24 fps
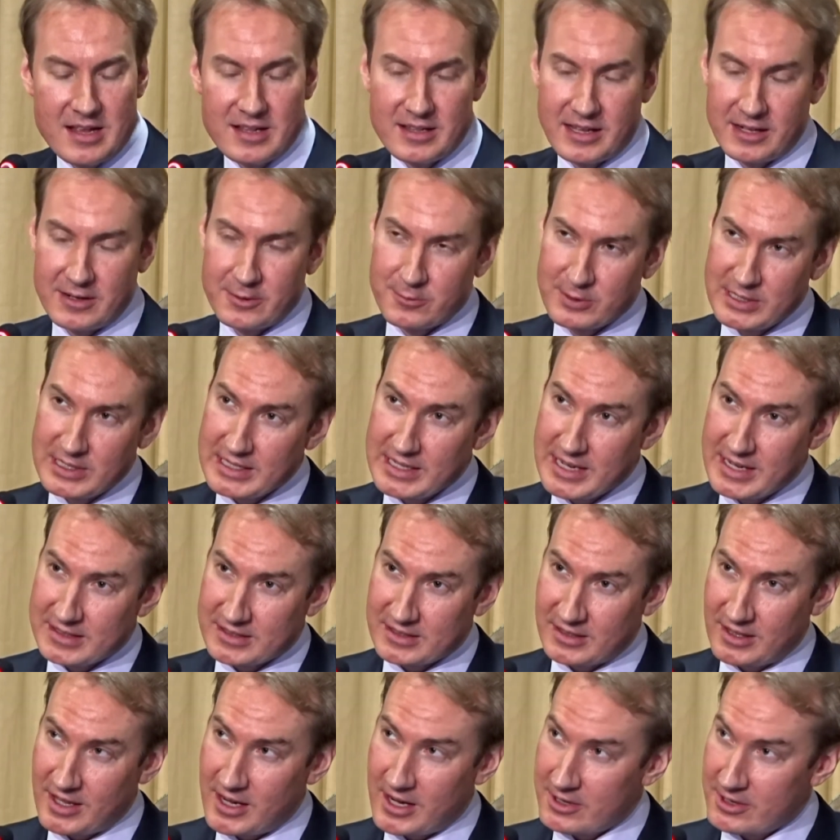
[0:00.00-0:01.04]
that really has
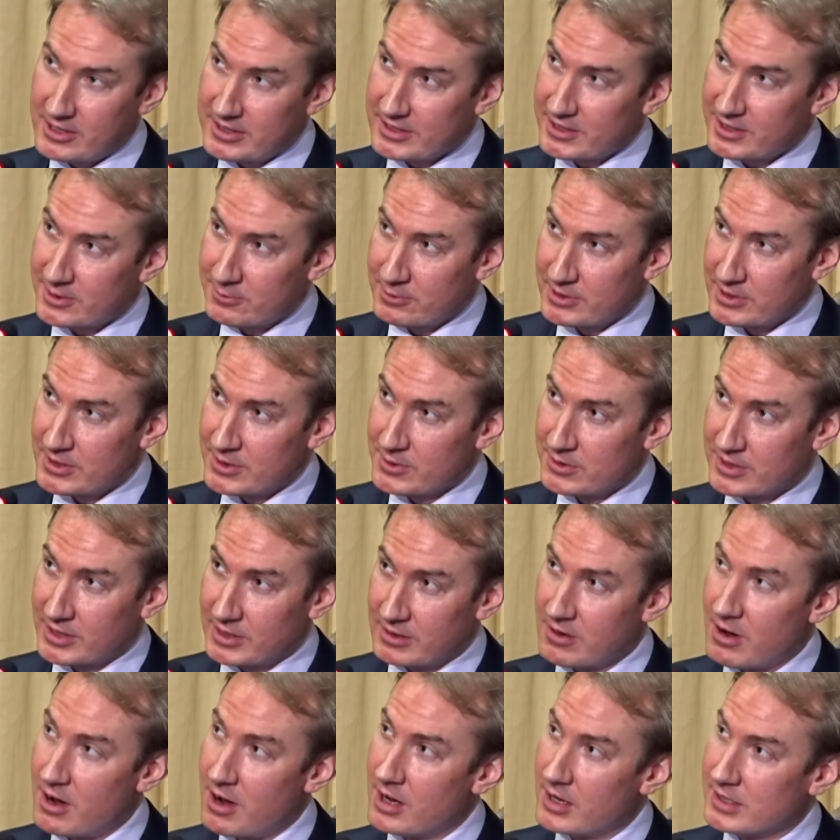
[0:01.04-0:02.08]
allowed us to reduce the
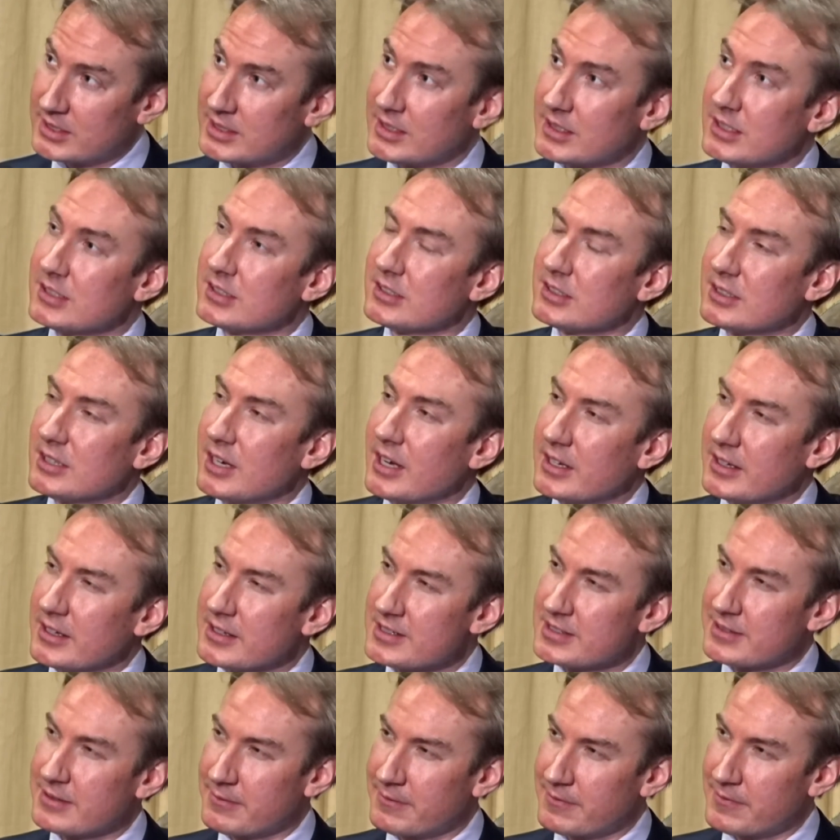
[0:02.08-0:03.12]
cost. And
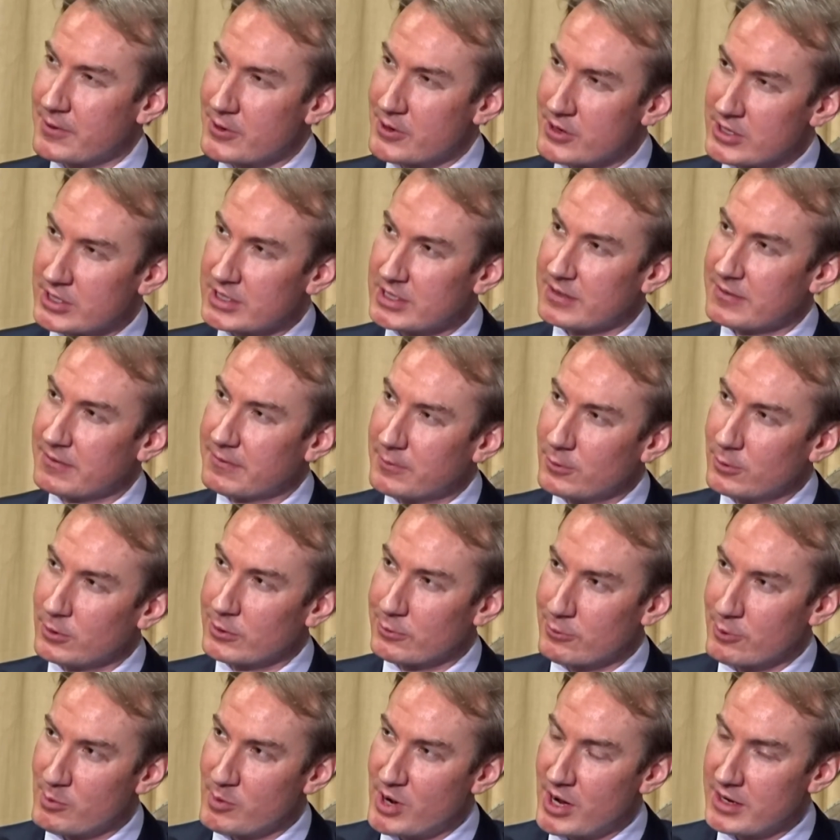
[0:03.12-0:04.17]
this is the first fully
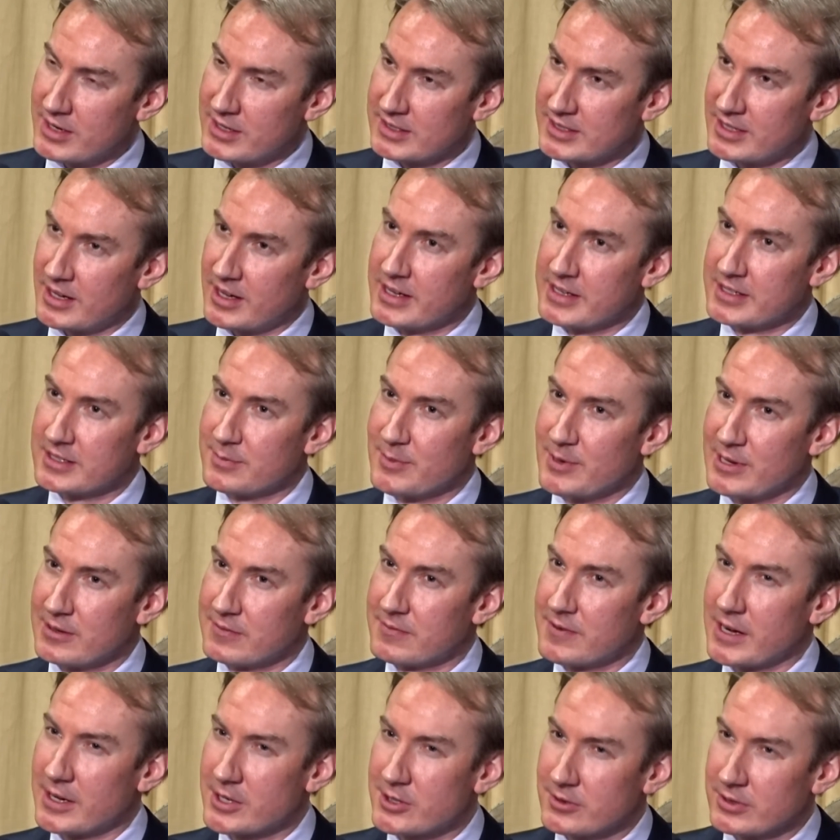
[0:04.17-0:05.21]
roboticized
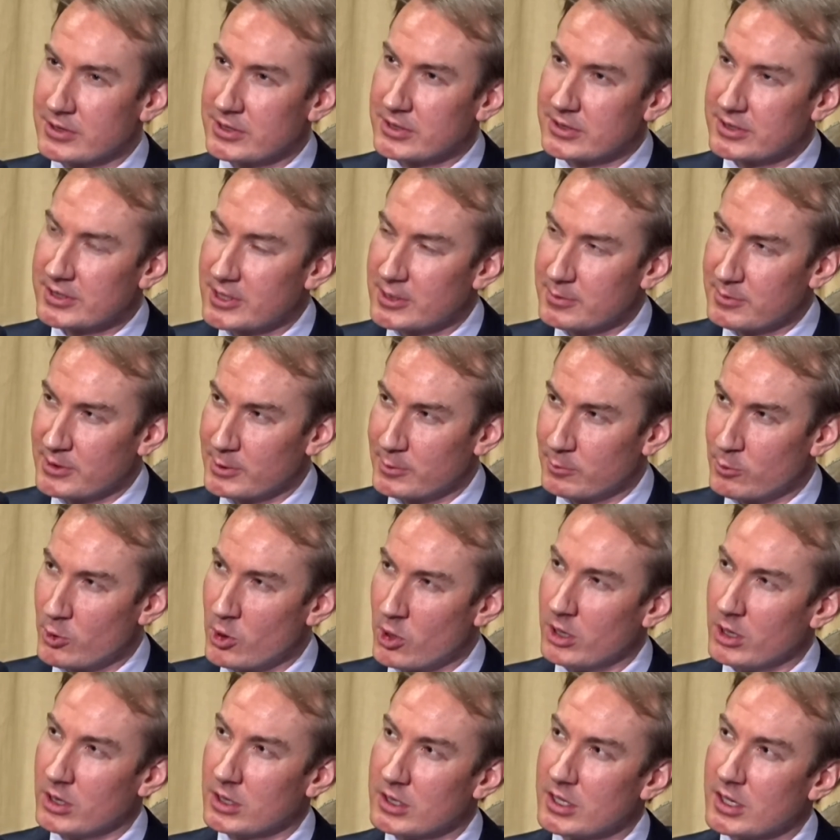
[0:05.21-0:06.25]
manufacturing system in the
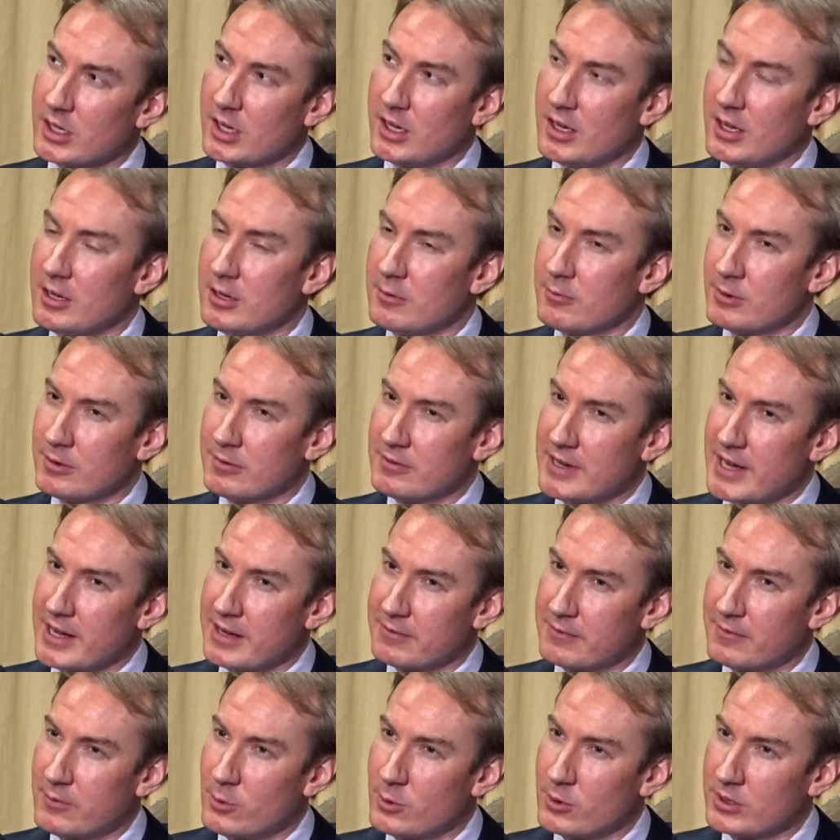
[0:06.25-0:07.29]
world, where we
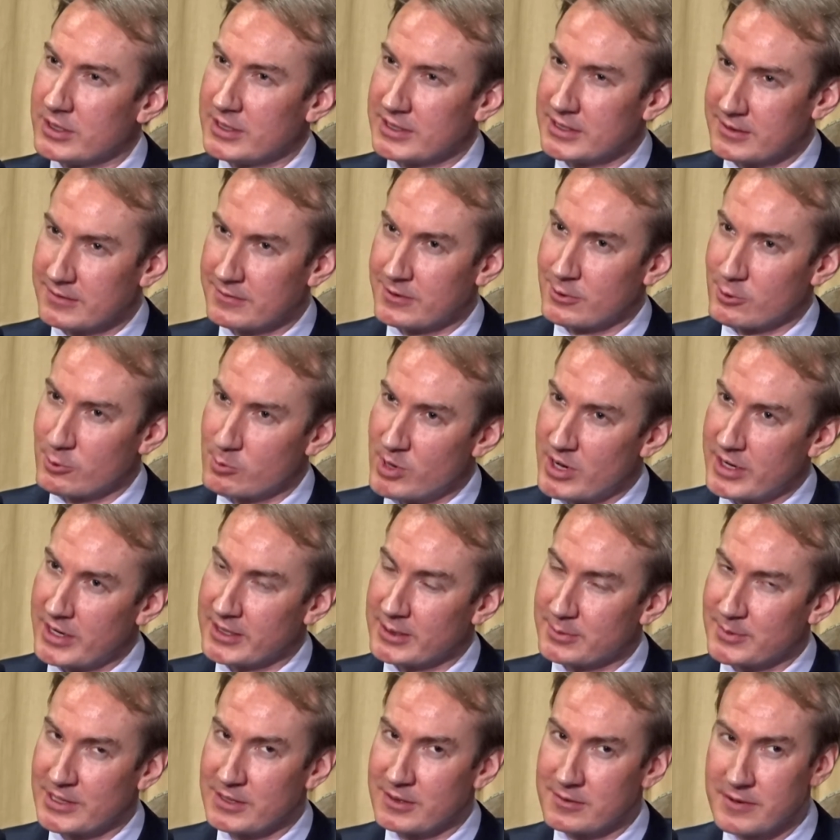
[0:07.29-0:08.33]
had 14 different
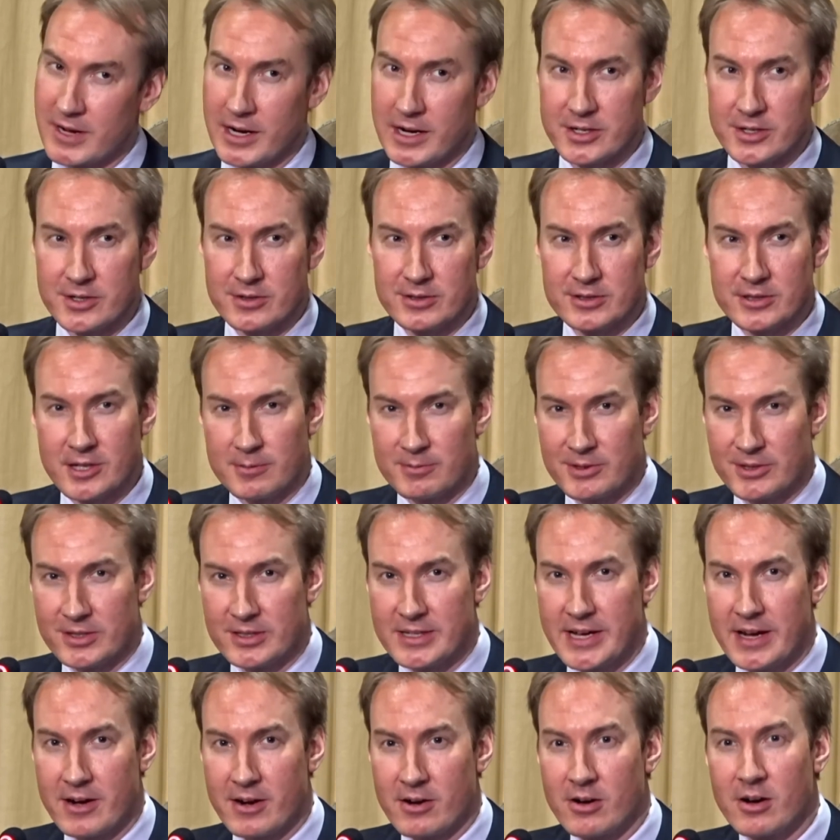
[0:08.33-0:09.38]
robotics manufacturers come
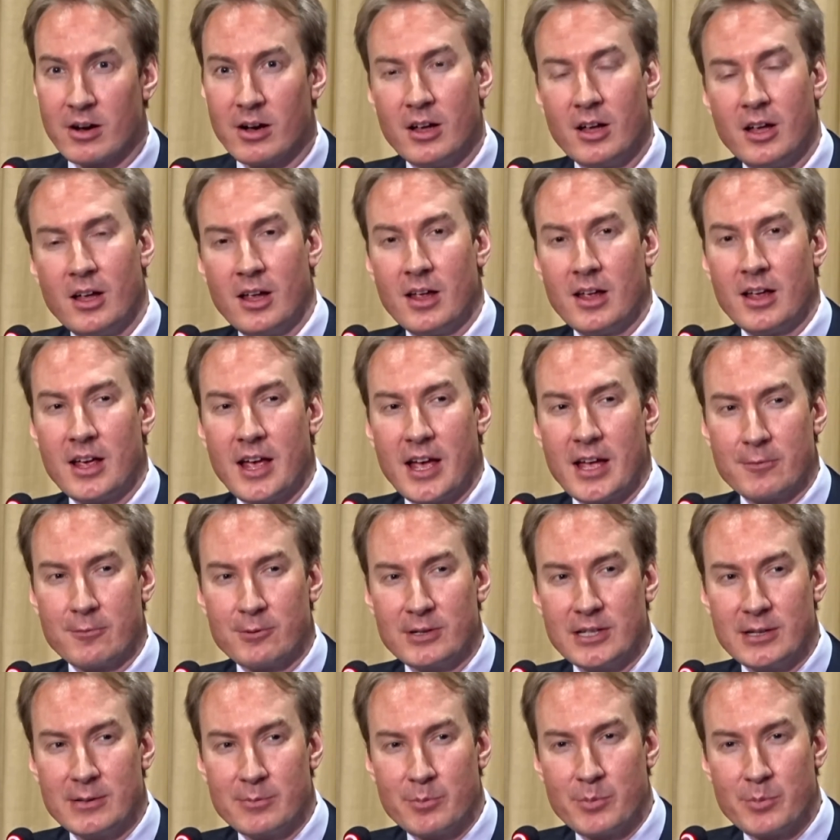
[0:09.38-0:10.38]
together and really